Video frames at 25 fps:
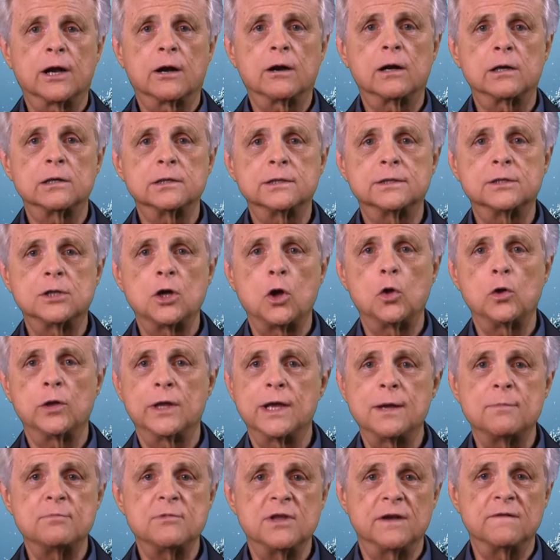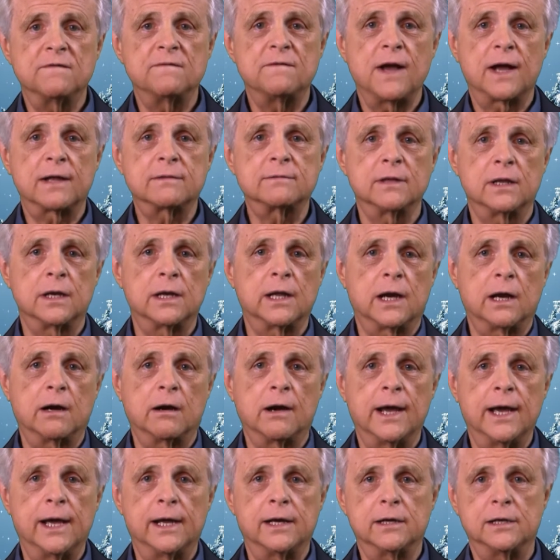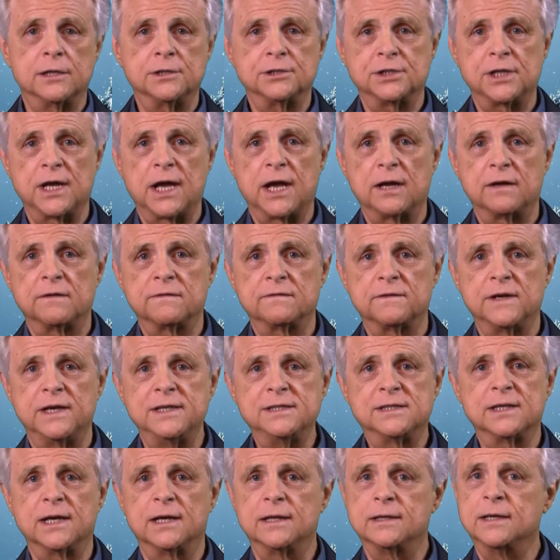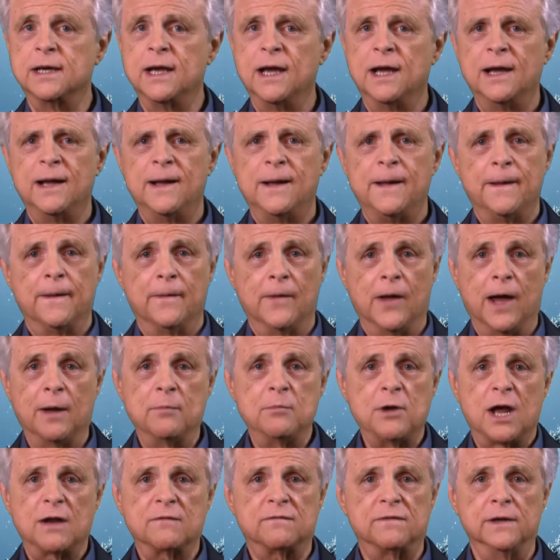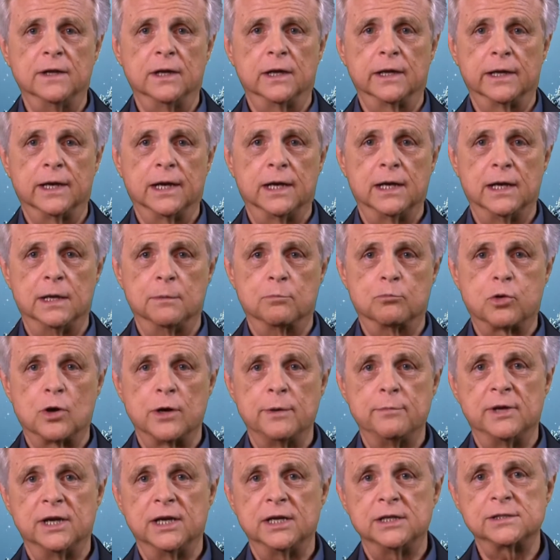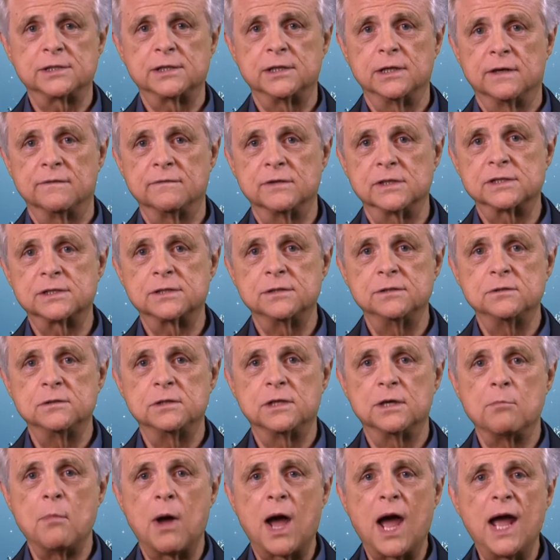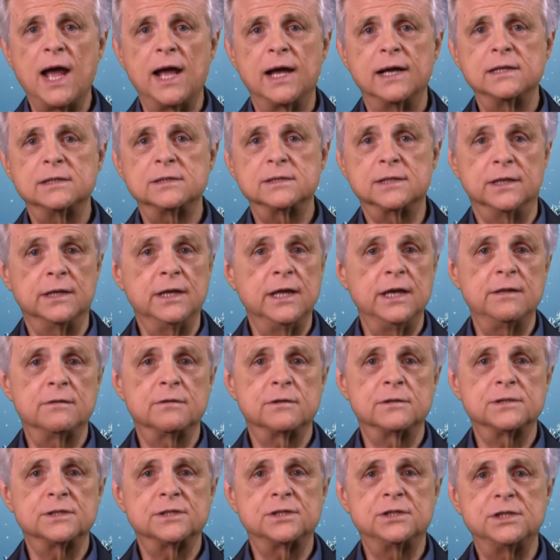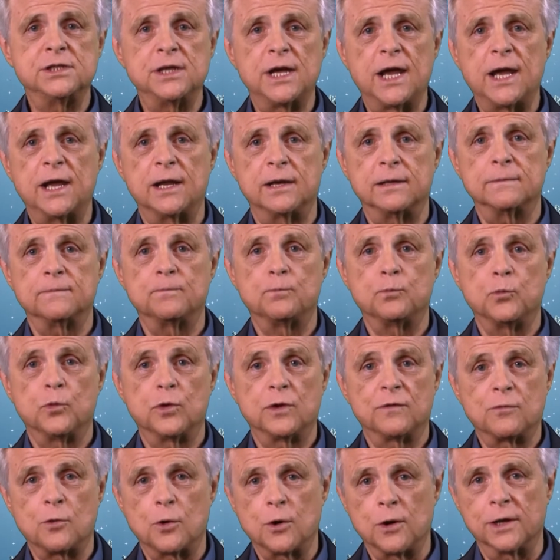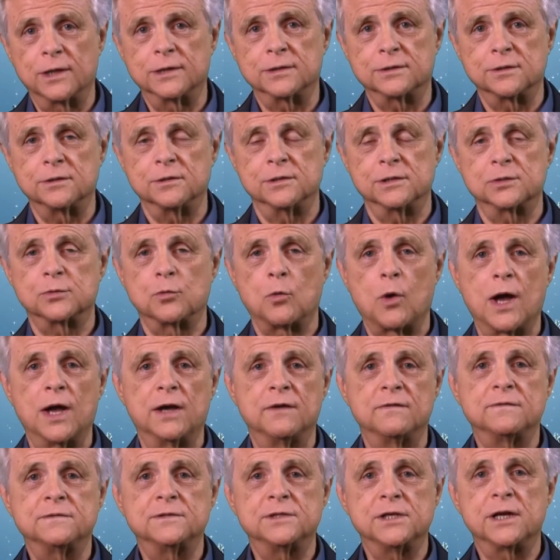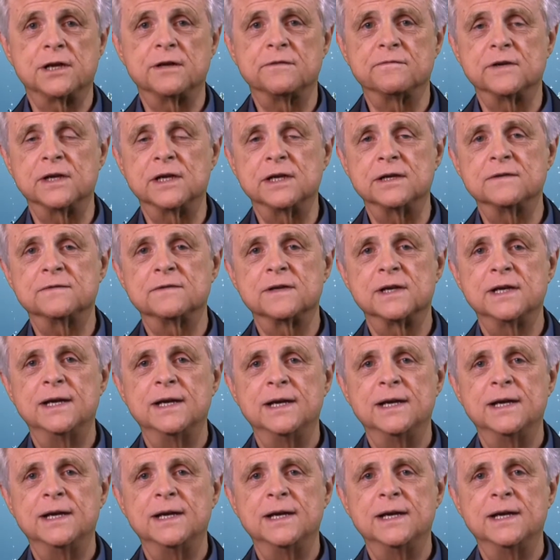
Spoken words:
Harald and told him the effect the letter had on Jeff. He said, "I'm not feeling any premonition of a soon demise, and neither is Jen," referring to his wife Genevieve.